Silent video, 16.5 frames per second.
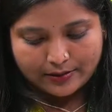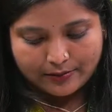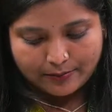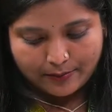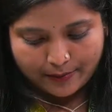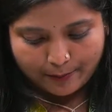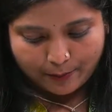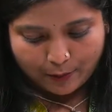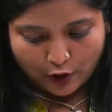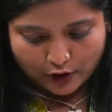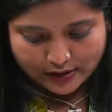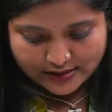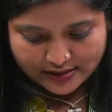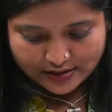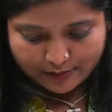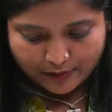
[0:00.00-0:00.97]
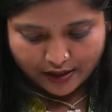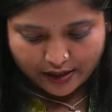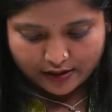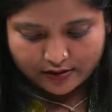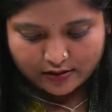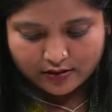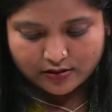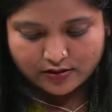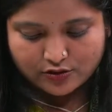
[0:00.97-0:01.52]
policymakers
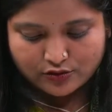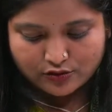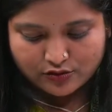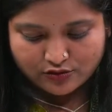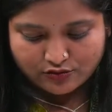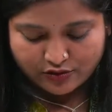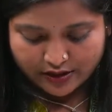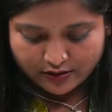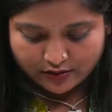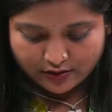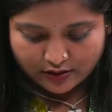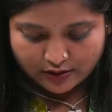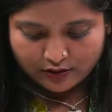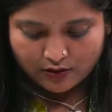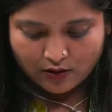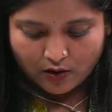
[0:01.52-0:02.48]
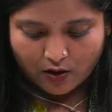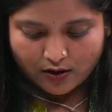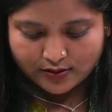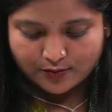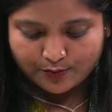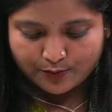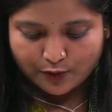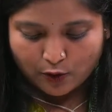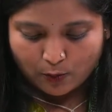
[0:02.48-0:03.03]
to strengthen laws,
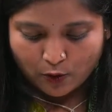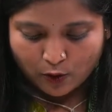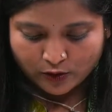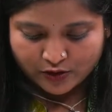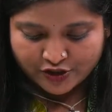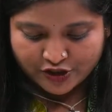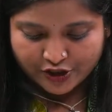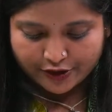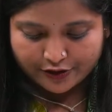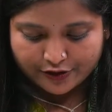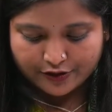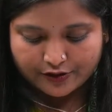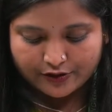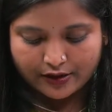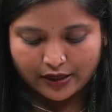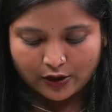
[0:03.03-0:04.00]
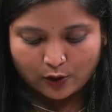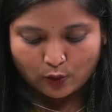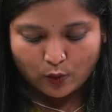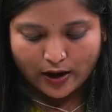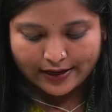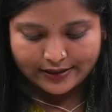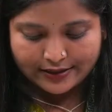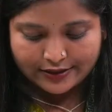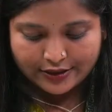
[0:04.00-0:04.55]
promote gender
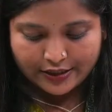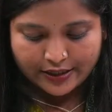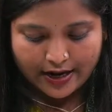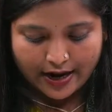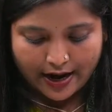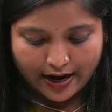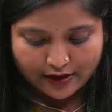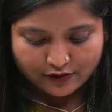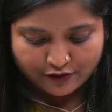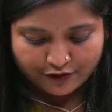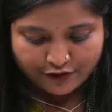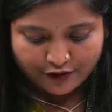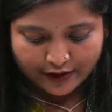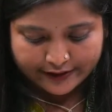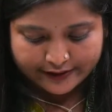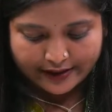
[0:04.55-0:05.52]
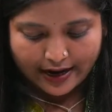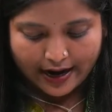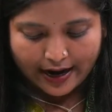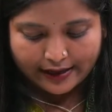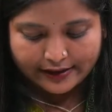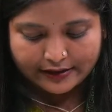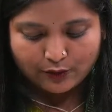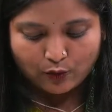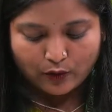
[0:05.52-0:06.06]
equality and fund
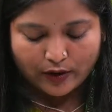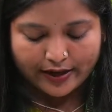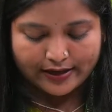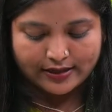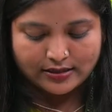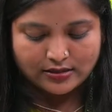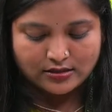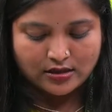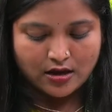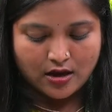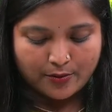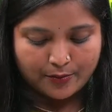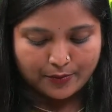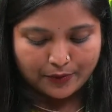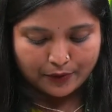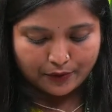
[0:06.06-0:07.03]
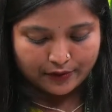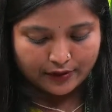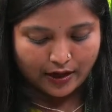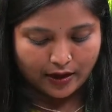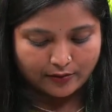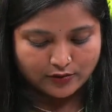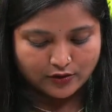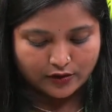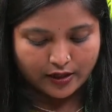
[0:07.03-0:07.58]
anti-violence programs.
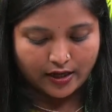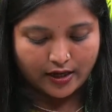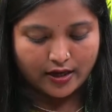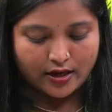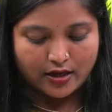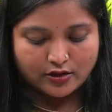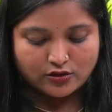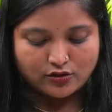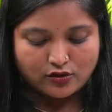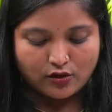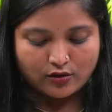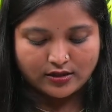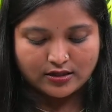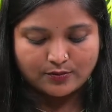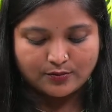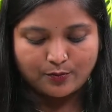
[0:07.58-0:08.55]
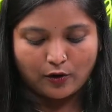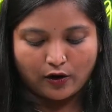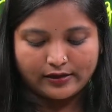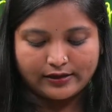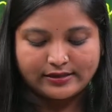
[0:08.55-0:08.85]
Okay, so this policy